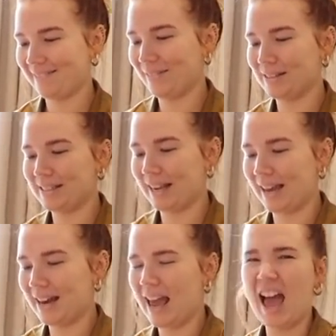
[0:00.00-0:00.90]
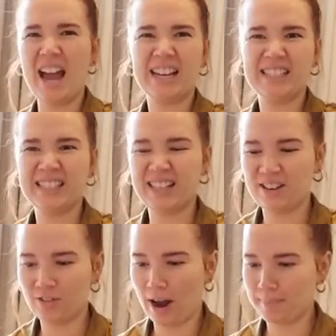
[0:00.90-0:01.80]
Once again,
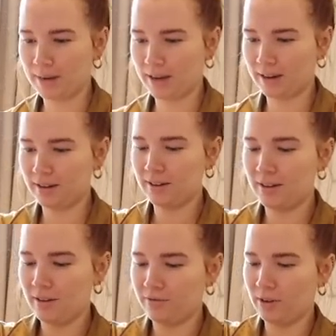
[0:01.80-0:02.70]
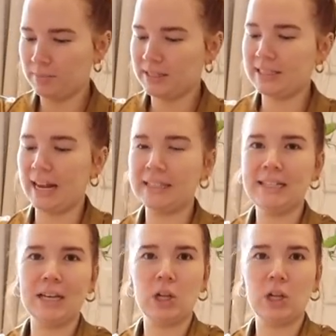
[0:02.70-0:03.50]
excellent wrapping from Santa